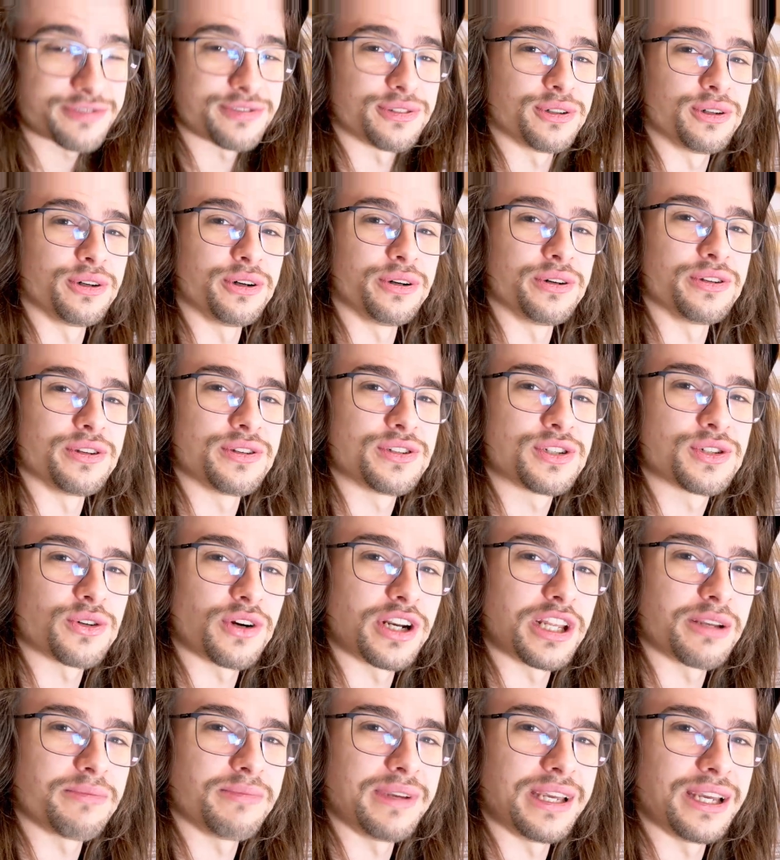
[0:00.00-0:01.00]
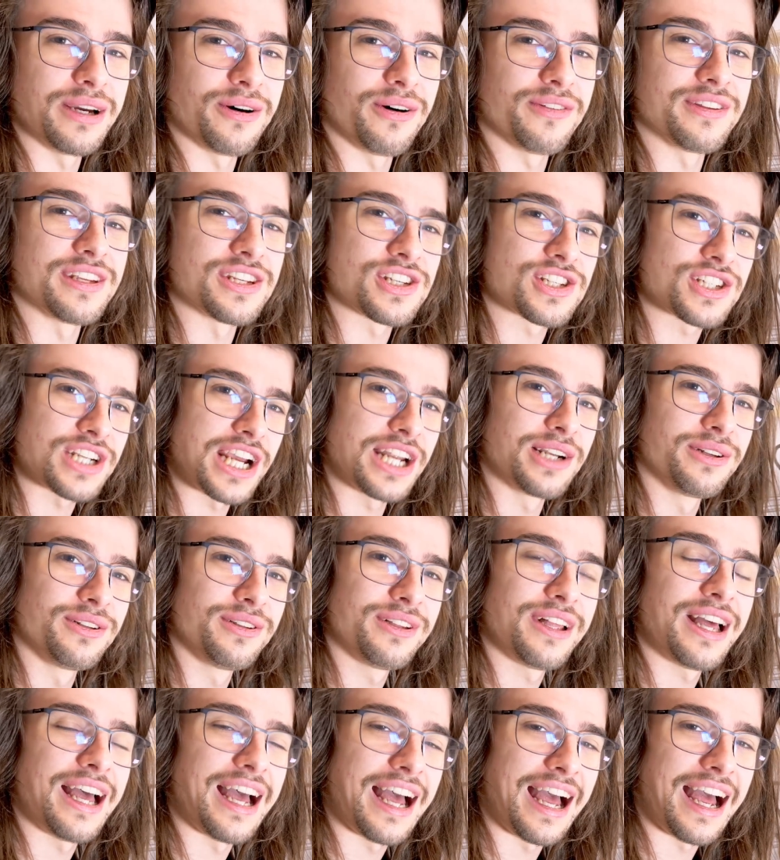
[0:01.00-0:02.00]
for joining me on this
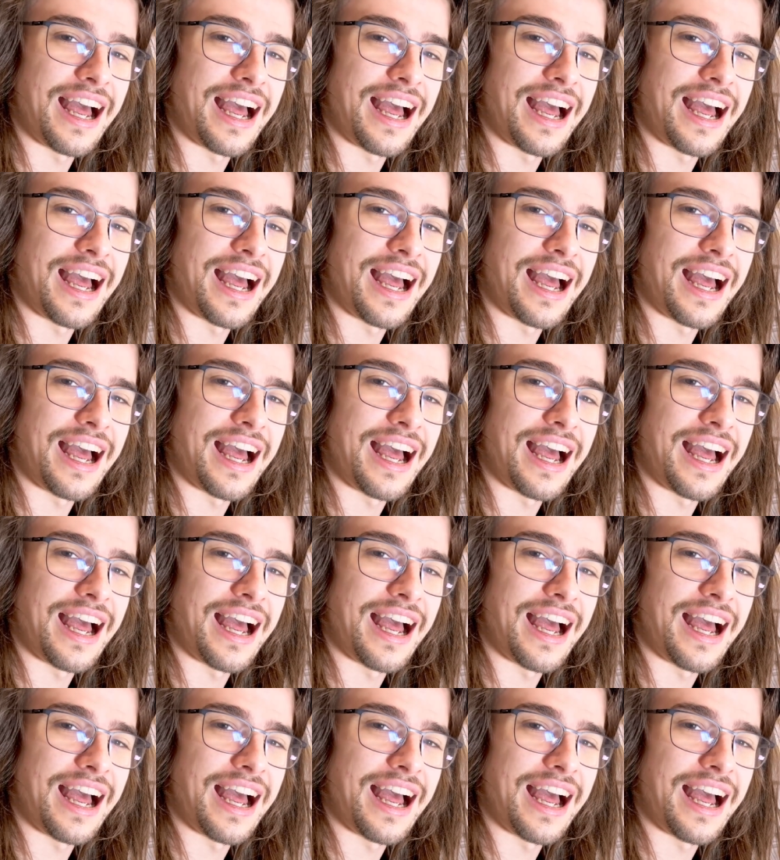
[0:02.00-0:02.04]
channel